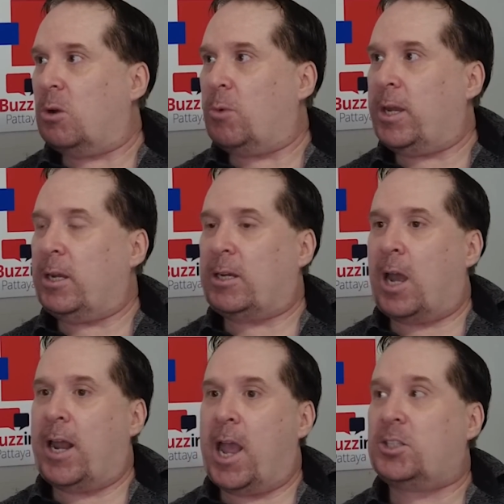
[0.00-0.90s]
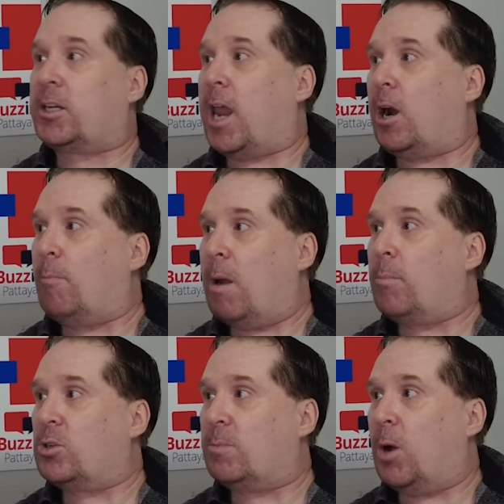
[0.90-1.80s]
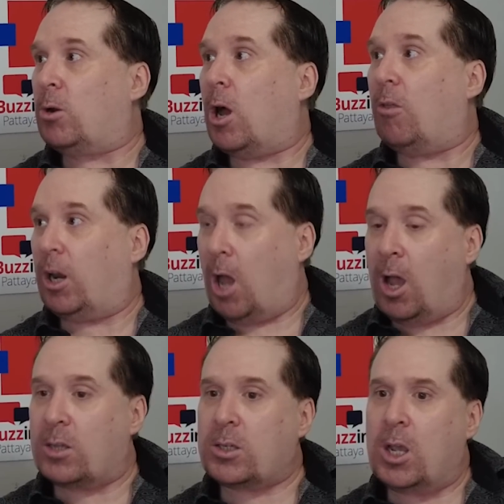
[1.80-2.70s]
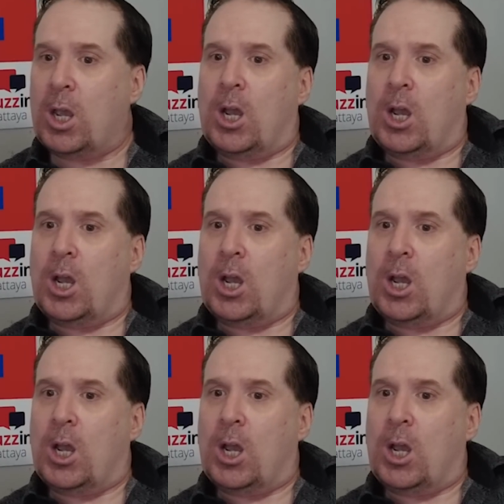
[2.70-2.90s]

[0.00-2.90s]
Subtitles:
when we kind of educate our members about all the laws,